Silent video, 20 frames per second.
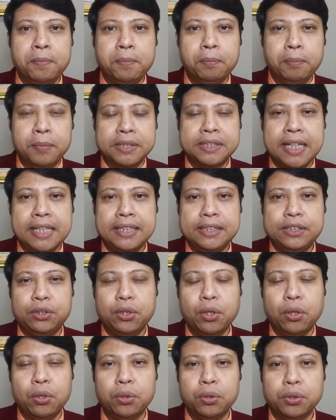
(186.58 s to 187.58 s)
Besides
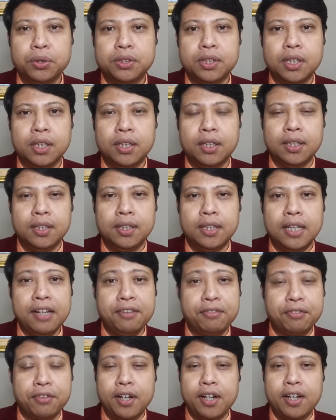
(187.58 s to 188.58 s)
those,
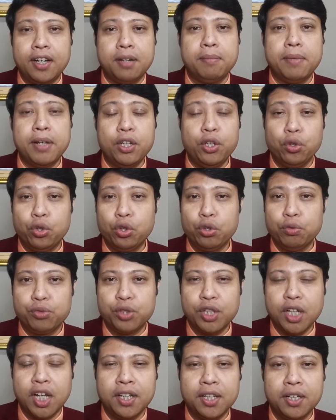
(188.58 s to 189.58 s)
I've created my YouTube
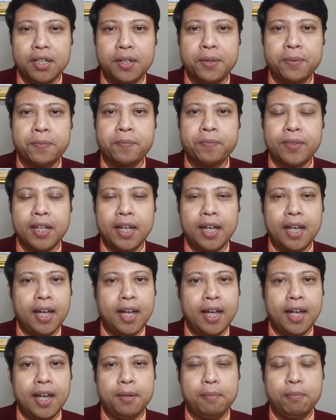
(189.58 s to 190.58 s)
channel
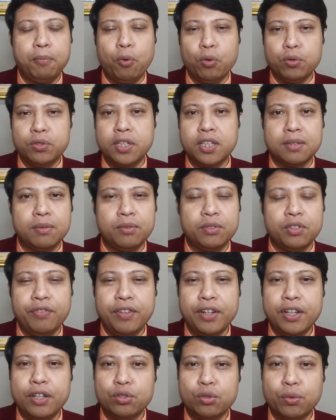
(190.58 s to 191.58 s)
and posting some of the
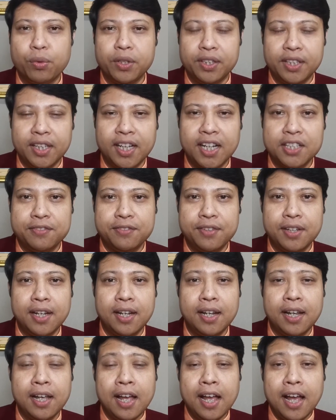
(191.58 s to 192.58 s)
videos over there as
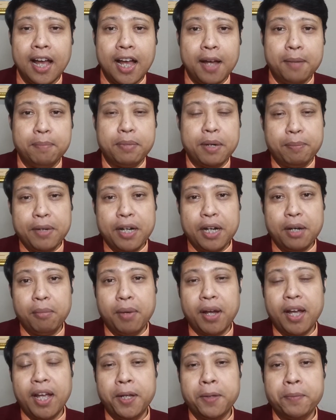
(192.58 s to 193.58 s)
well. I prepared
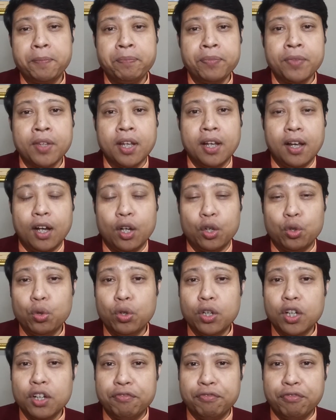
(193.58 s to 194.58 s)
my
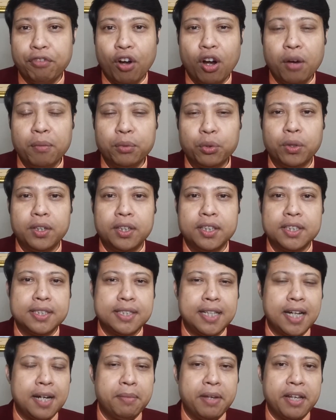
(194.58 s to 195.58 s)
Google form to
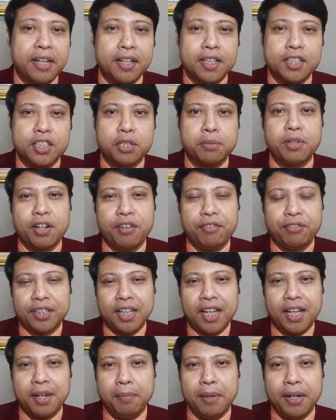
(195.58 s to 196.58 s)
understand my customer
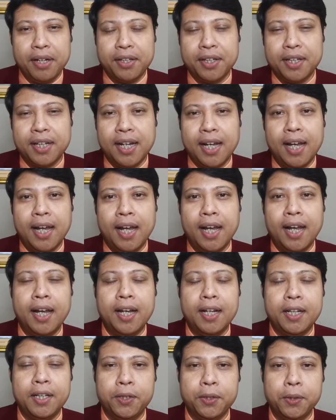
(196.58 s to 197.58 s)
avatar better,
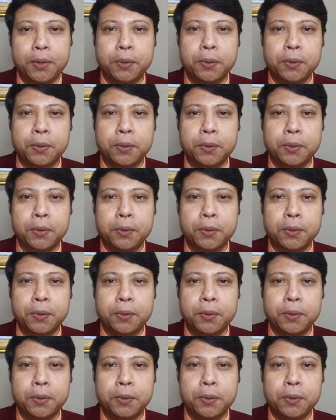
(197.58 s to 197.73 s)
and